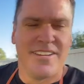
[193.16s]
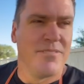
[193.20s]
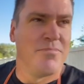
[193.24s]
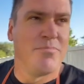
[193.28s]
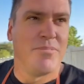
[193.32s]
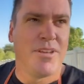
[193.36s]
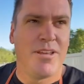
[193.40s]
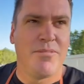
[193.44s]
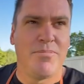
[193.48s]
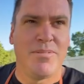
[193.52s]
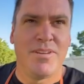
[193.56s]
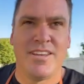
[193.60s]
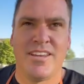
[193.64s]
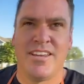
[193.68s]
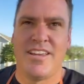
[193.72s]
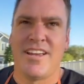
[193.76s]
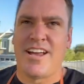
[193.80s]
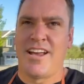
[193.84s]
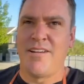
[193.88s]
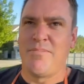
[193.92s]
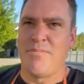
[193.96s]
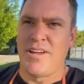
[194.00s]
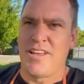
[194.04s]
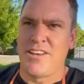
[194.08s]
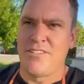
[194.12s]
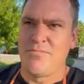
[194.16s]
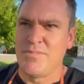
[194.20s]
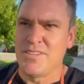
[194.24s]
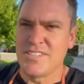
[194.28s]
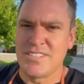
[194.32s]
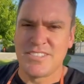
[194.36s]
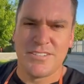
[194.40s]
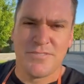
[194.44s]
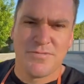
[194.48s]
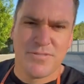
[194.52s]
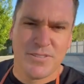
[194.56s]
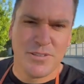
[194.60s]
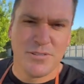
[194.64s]
Maybe I might have
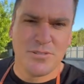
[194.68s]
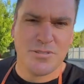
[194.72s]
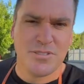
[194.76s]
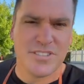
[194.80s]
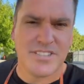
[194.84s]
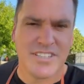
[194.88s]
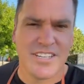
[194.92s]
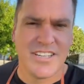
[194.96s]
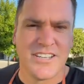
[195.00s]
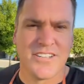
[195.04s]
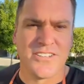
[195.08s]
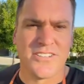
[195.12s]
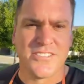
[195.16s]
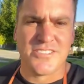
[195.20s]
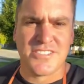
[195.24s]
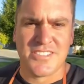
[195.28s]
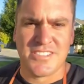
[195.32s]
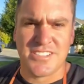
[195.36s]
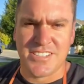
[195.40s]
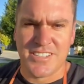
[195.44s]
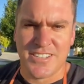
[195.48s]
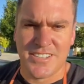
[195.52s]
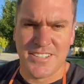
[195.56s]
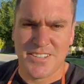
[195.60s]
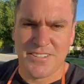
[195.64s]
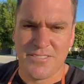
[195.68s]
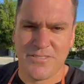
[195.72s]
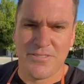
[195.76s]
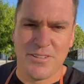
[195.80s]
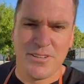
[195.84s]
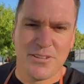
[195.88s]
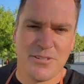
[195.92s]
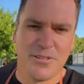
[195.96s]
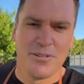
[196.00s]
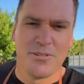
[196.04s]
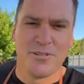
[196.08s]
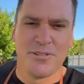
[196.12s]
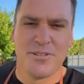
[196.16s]
missed a few skills, a
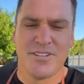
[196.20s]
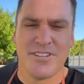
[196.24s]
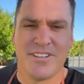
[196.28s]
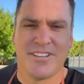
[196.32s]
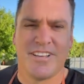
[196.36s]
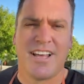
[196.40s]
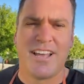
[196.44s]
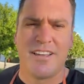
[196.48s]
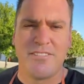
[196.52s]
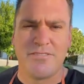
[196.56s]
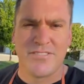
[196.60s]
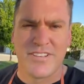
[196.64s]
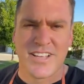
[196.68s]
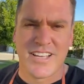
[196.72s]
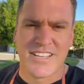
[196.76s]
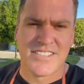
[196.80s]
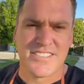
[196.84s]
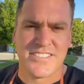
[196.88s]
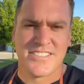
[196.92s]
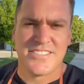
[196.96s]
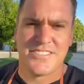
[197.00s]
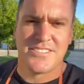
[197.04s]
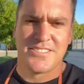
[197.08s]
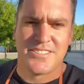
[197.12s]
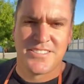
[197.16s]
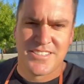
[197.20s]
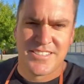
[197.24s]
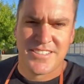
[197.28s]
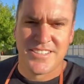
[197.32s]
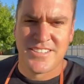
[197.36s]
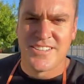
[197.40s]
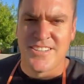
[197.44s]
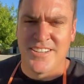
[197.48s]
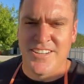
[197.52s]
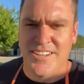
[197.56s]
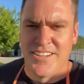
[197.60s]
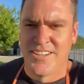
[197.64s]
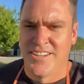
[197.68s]
few life lessons
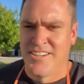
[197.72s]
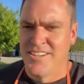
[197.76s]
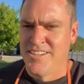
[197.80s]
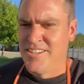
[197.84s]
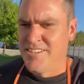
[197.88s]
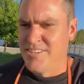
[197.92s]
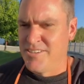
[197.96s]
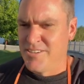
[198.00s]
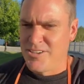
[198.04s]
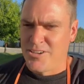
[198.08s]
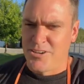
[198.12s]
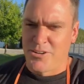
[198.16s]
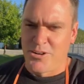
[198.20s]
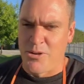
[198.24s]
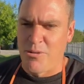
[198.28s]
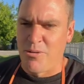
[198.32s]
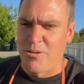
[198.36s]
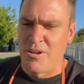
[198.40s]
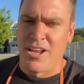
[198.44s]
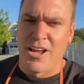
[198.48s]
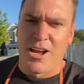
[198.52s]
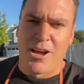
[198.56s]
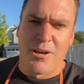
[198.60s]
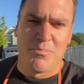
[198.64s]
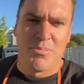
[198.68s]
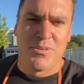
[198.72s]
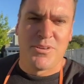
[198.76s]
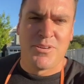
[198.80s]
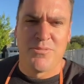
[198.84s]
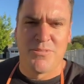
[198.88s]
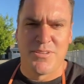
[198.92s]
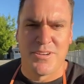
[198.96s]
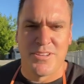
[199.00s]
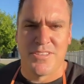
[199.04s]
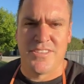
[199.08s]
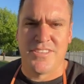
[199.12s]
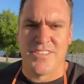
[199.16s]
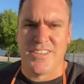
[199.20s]
growing up
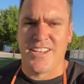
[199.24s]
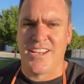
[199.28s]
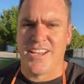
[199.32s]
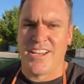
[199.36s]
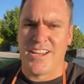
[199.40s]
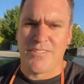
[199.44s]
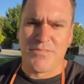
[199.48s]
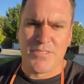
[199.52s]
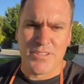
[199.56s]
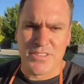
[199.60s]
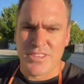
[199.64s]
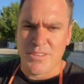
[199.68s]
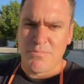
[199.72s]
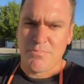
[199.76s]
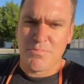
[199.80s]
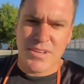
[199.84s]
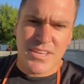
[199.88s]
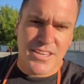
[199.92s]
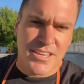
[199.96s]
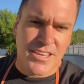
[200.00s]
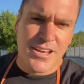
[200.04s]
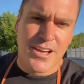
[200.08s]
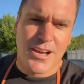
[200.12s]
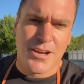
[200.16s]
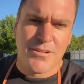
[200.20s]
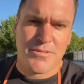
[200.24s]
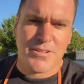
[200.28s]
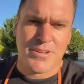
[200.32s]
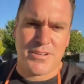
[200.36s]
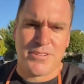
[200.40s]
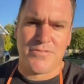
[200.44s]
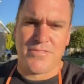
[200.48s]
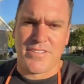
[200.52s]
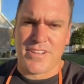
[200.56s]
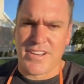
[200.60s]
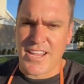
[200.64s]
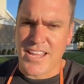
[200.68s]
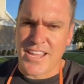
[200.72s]
with uh, everything being covered
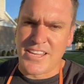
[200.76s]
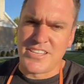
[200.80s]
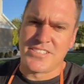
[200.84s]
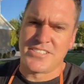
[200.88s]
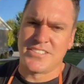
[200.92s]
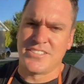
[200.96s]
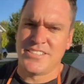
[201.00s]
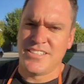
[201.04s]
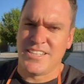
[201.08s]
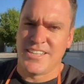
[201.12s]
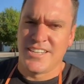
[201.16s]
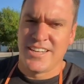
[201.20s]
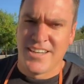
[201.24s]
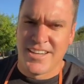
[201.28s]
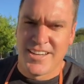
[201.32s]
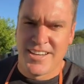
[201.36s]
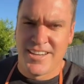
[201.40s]
financially.